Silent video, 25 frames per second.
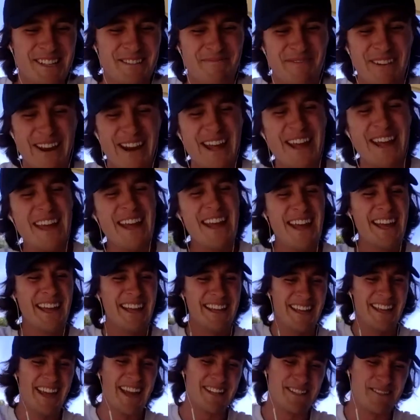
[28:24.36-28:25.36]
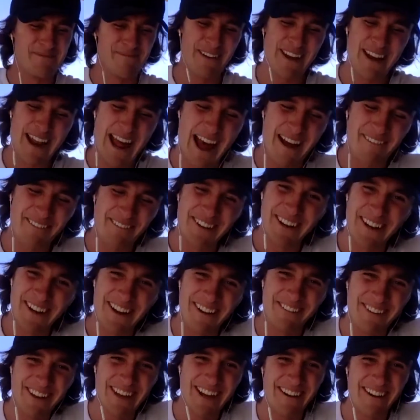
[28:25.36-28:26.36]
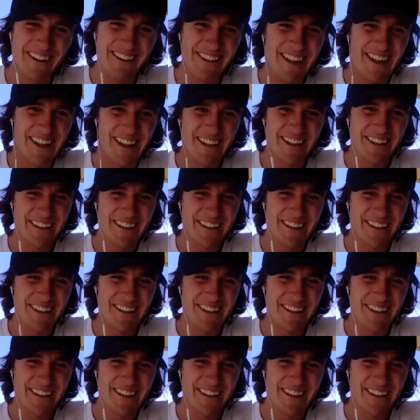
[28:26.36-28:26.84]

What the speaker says: a bit happening over there and there.